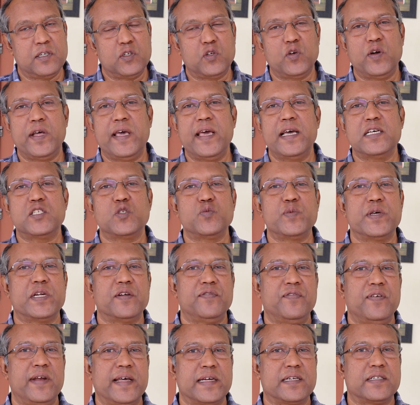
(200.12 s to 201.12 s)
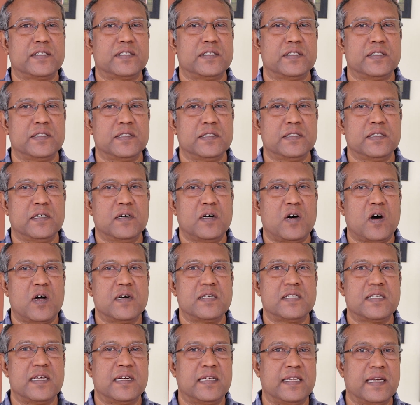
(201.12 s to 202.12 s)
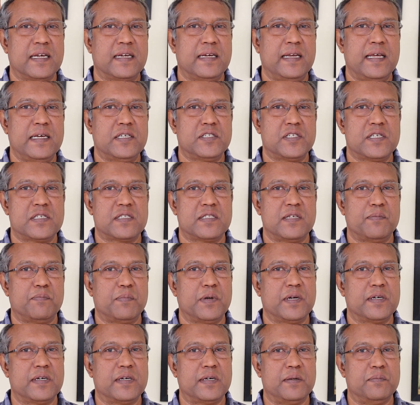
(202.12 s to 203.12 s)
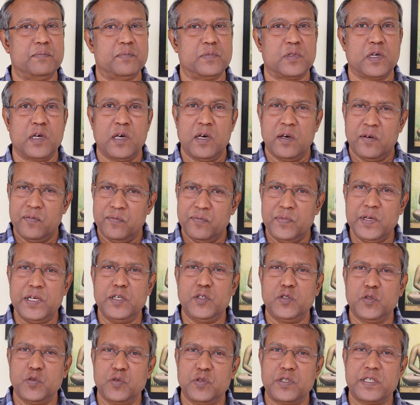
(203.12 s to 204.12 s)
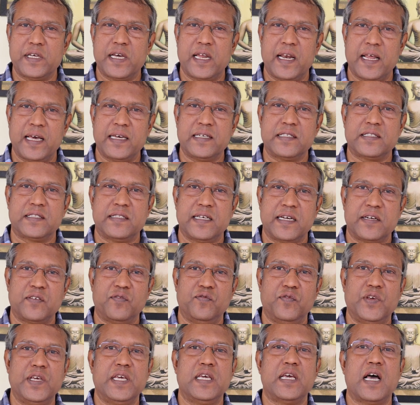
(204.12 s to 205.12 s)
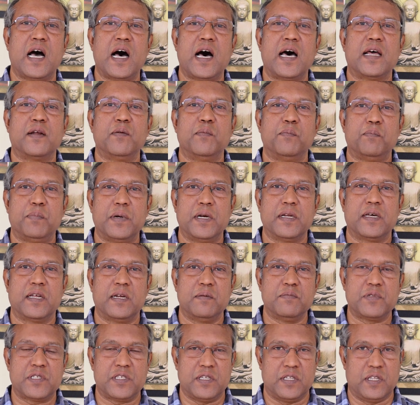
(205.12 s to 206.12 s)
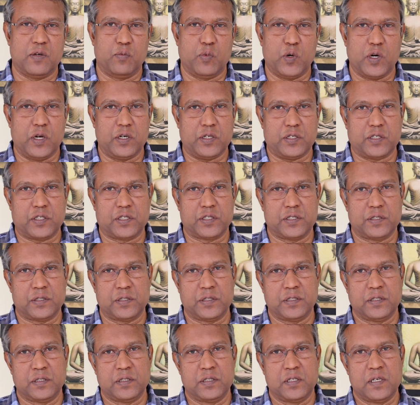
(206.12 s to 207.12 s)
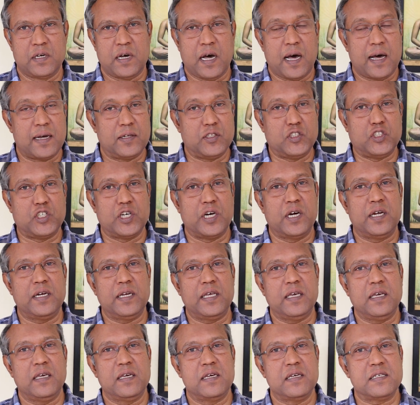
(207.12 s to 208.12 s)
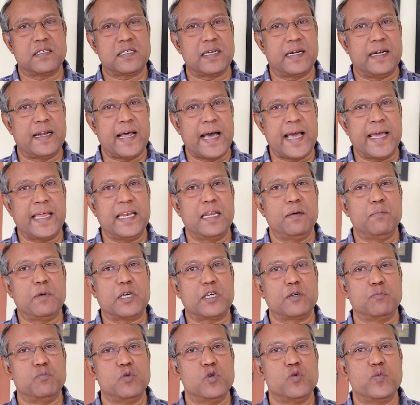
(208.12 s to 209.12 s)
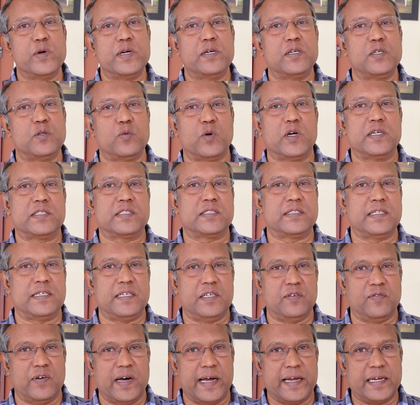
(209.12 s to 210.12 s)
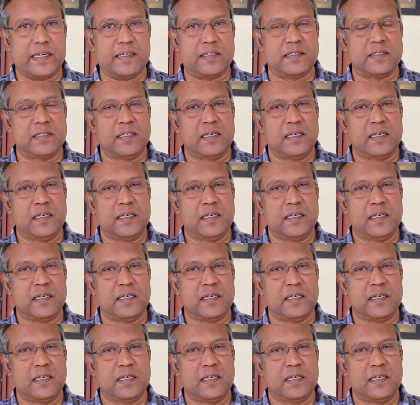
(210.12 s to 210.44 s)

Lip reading: Today, as we reflect on St. Ignatius the Pilgrim, we too realize that we are pilgrims in the world. Our journey is a dynamic movement towards the divine.